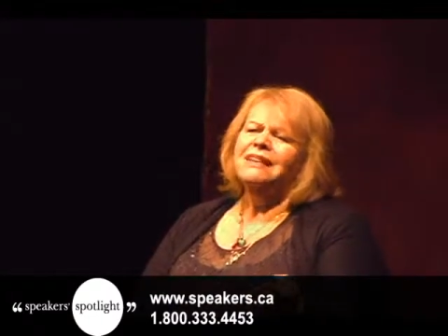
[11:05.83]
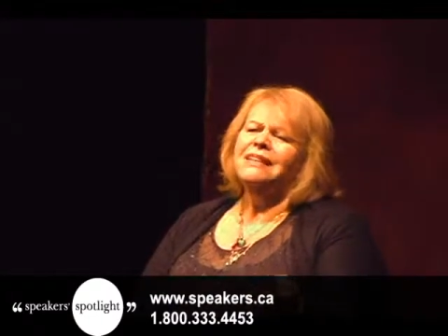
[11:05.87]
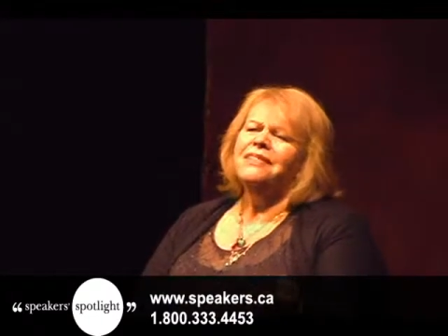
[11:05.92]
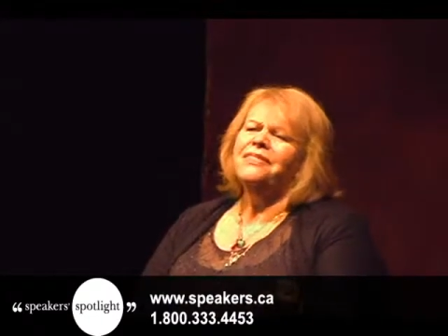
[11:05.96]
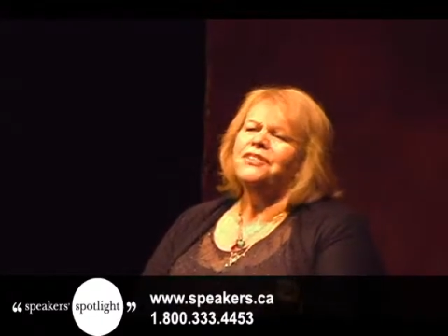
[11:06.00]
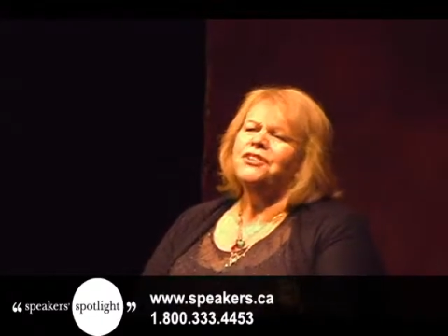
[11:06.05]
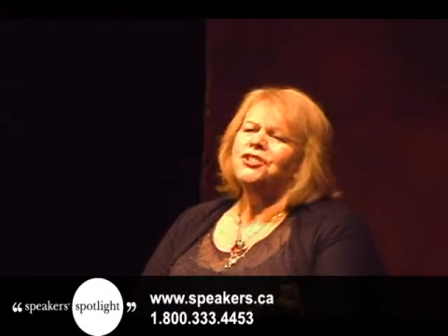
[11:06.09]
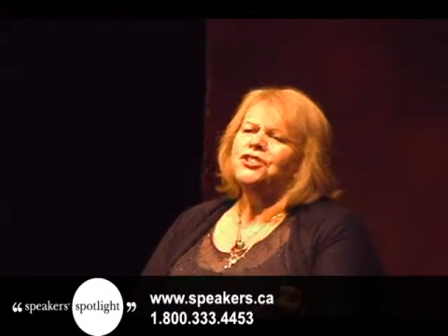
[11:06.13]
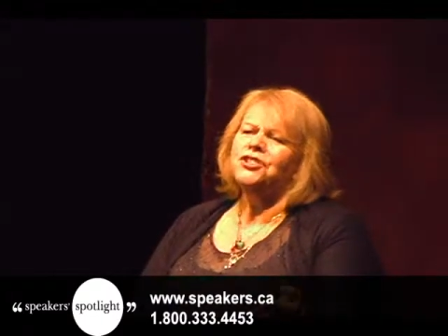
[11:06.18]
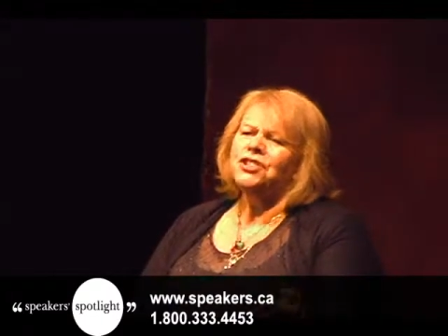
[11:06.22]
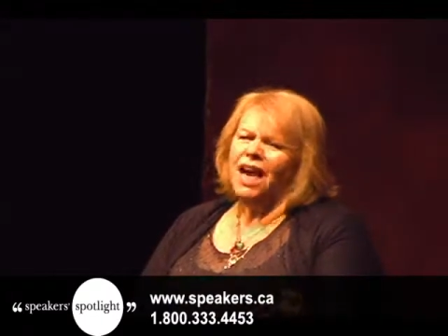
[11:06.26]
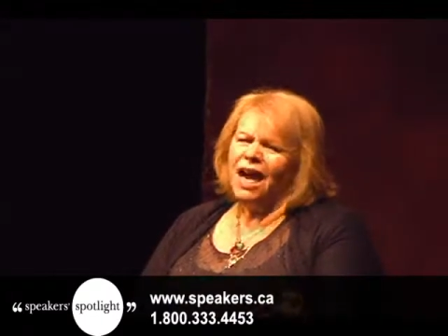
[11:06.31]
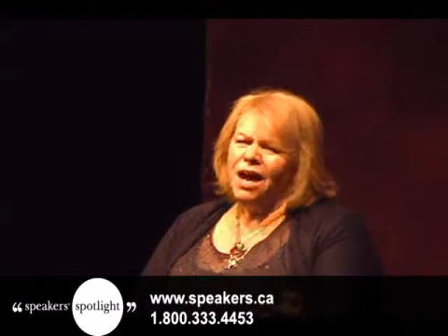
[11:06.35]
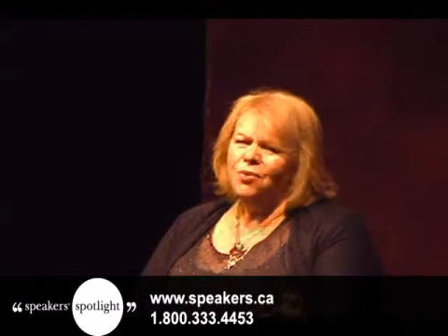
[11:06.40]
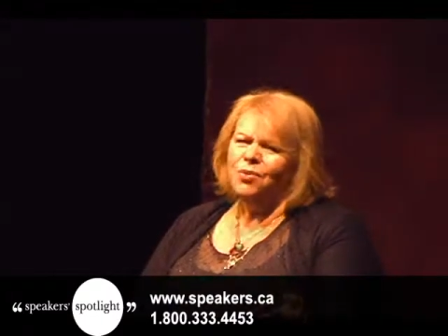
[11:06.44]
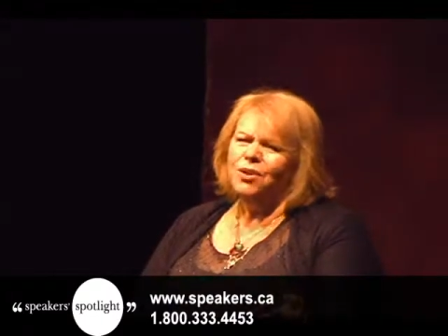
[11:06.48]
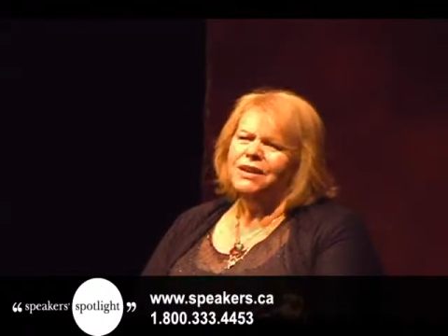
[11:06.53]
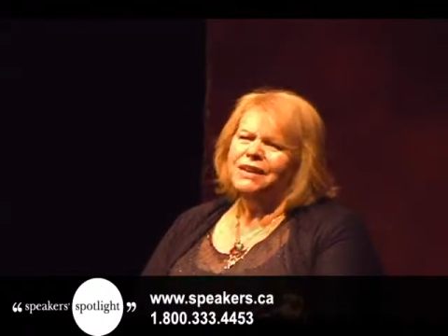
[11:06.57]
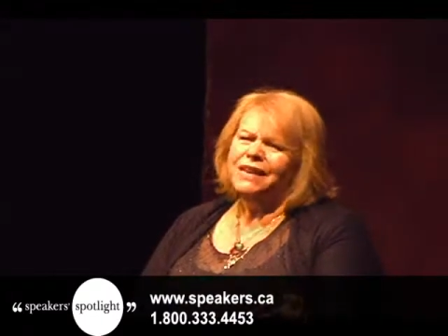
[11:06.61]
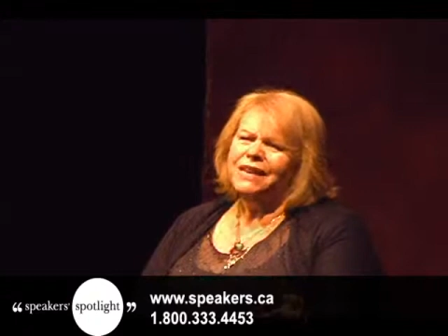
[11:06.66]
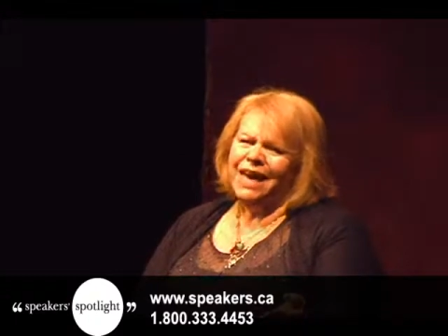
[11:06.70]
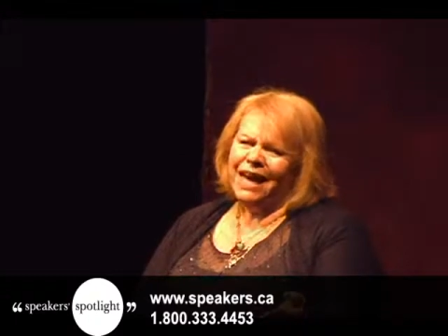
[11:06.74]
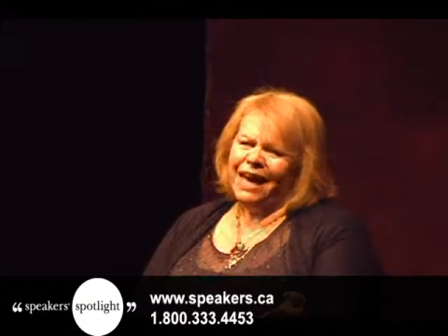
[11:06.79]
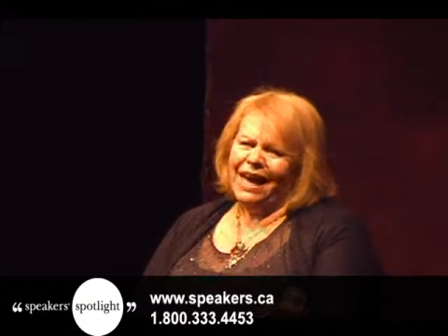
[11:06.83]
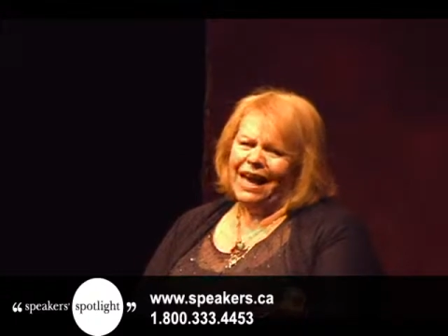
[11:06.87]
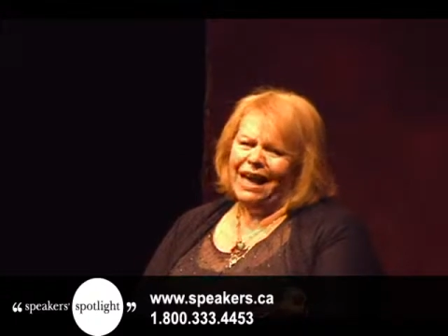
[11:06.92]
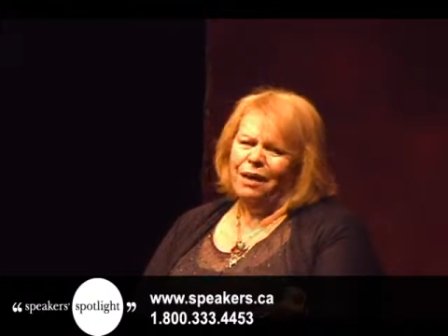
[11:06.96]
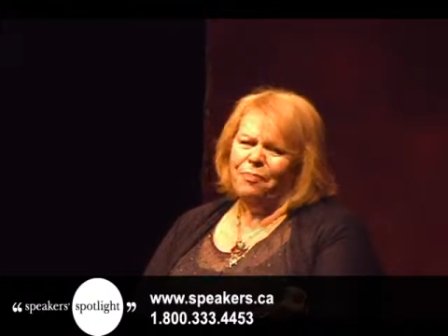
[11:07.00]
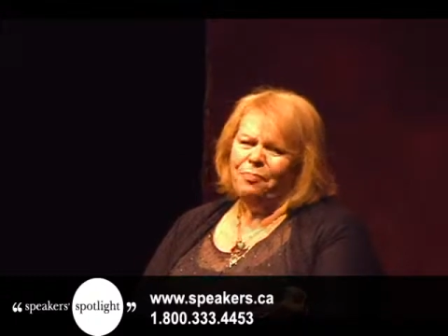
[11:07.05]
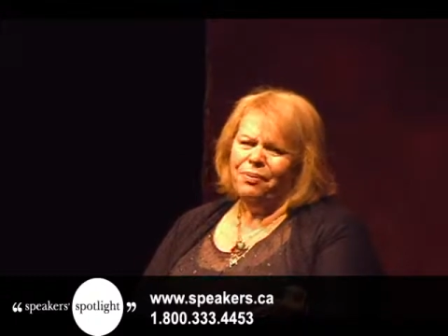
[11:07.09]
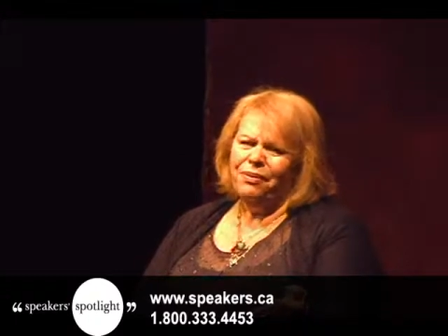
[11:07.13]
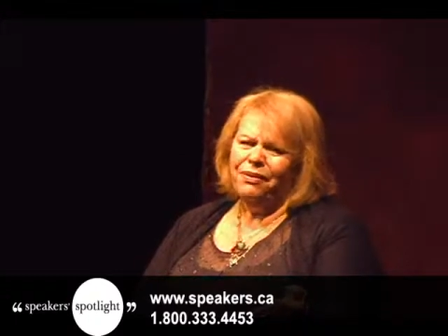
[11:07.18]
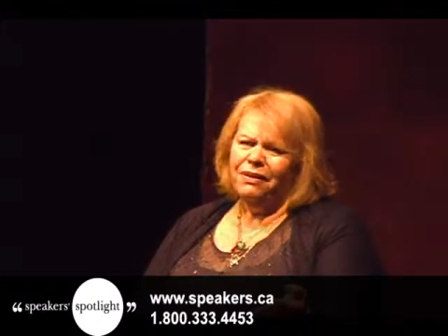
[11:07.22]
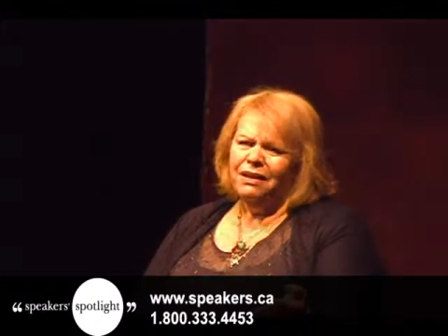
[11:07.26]
in the shower
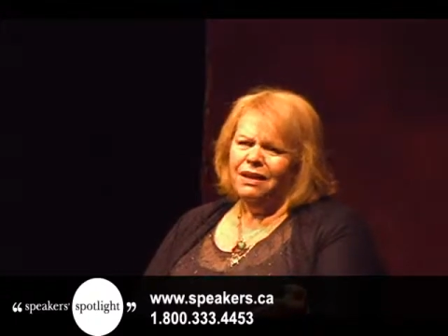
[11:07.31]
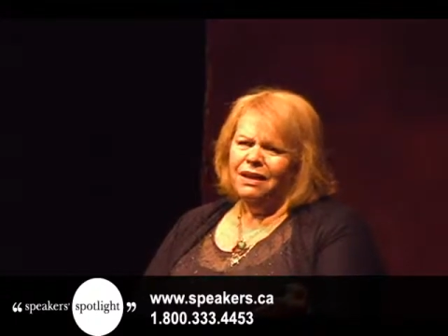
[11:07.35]
cap.